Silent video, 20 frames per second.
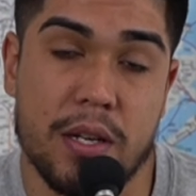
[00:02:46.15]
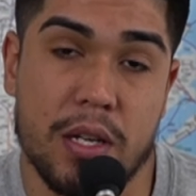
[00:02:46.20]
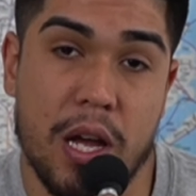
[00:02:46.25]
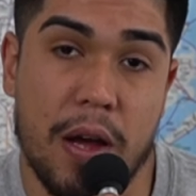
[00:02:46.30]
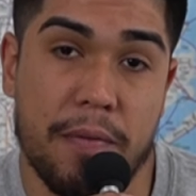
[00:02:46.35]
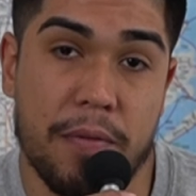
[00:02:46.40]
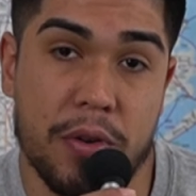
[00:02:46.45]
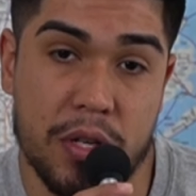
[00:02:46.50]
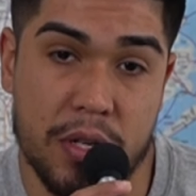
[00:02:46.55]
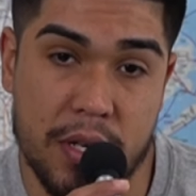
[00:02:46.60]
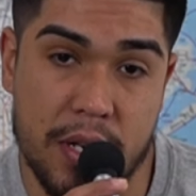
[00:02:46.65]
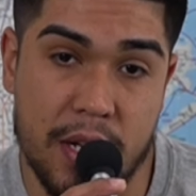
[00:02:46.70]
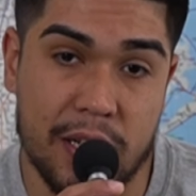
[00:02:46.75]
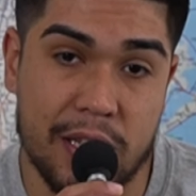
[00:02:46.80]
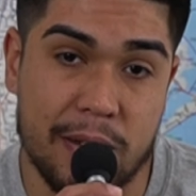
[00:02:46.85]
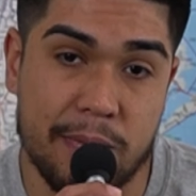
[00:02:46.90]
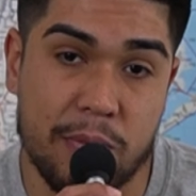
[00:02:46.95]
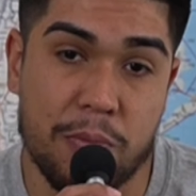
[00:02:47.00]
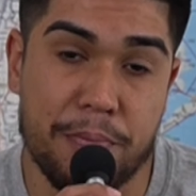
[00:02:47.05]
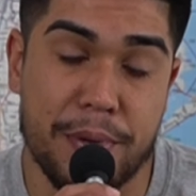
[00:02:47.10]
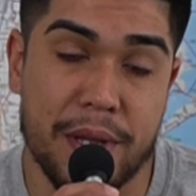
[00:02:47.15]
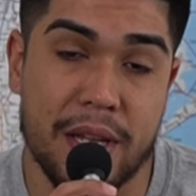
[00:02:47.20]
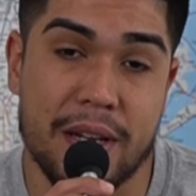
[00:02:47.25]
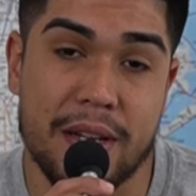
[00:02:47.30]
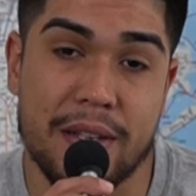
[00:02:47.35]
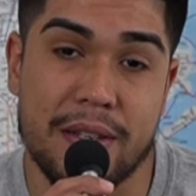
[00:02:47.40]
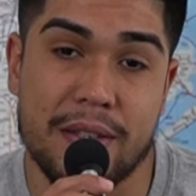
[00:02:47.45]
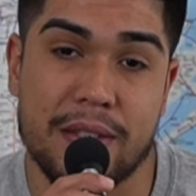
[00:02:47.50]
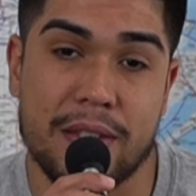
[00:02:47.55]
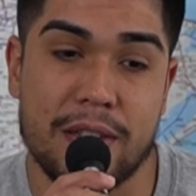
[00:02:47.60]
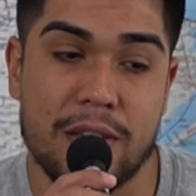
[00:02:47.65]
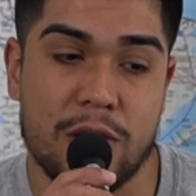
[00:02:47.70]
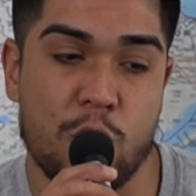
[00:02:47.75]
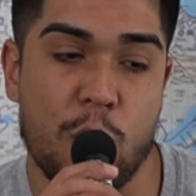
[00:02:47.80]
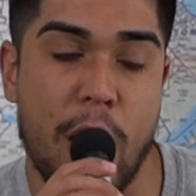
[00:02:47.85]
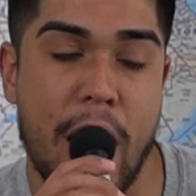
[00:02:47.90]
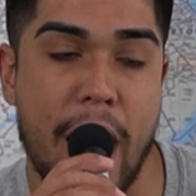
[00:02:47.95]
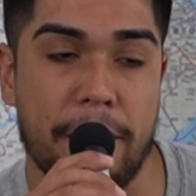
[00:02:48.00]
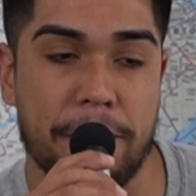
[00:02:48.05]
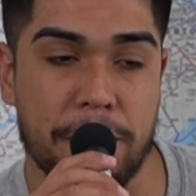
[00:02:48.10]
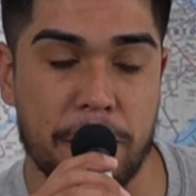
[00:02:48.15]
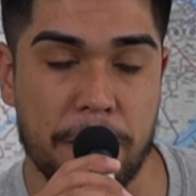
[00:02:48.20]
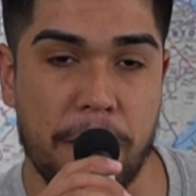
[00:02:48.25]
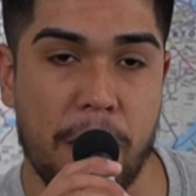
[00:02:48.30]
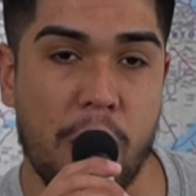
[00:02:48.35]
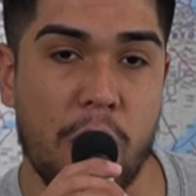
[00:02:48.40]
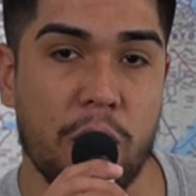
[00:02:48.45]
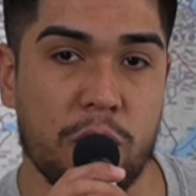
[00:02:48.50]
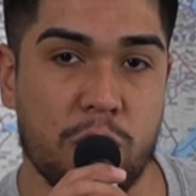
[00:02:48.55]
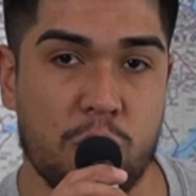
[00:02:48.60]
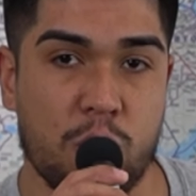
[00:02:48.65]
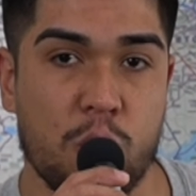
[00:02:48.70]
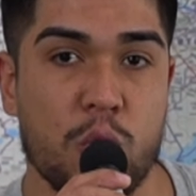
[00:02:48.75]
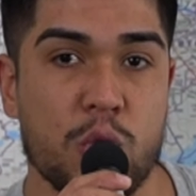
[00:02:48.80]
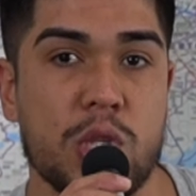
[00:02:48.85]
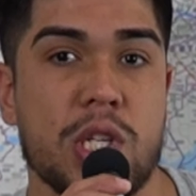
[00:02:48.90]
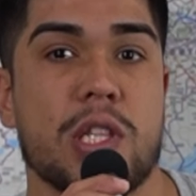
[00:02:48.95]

to cover your deductible because you have to follow the rules,